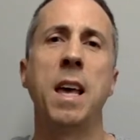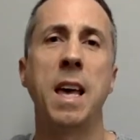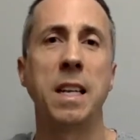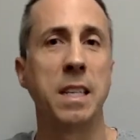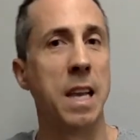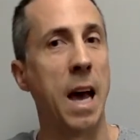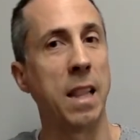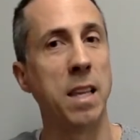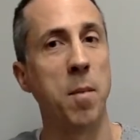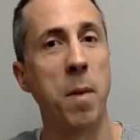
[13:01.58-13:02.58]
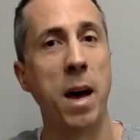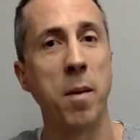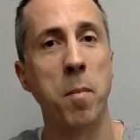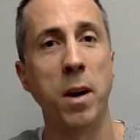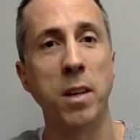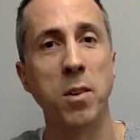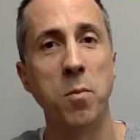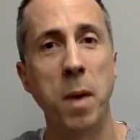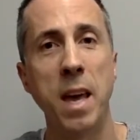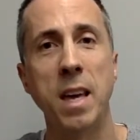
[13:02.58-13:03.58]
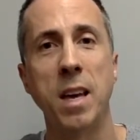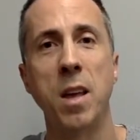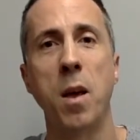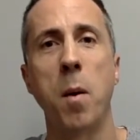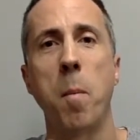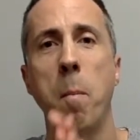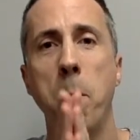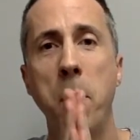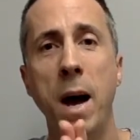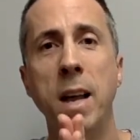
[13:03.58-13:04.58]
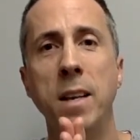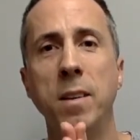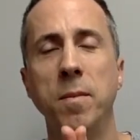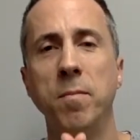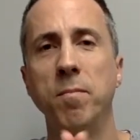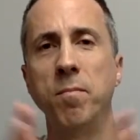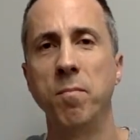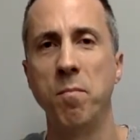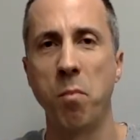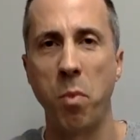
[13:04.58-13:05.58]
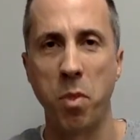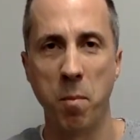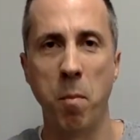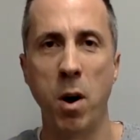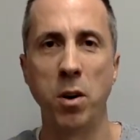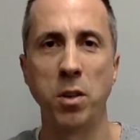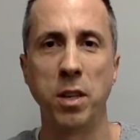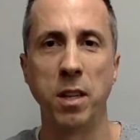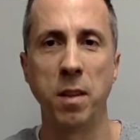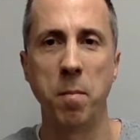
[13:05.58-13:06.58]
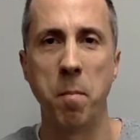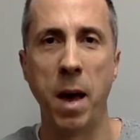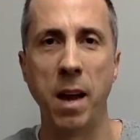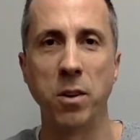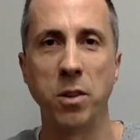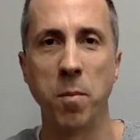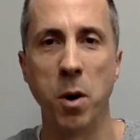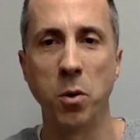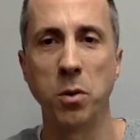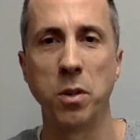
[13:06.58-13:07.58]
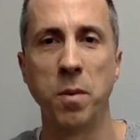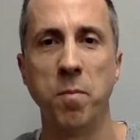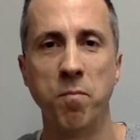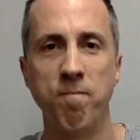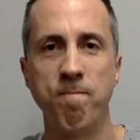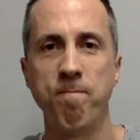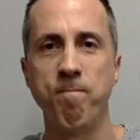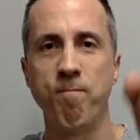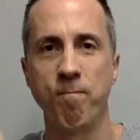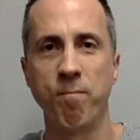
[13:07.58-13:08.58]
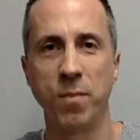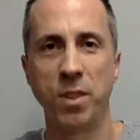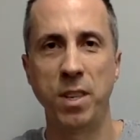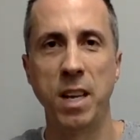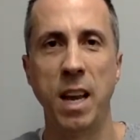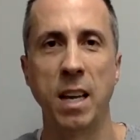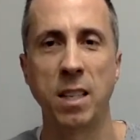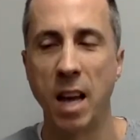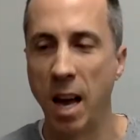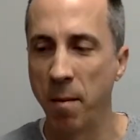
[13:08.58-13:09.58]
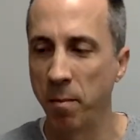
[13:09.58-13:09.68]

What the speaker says: it's not the amount of money you make, but margin matters the most. See you next time.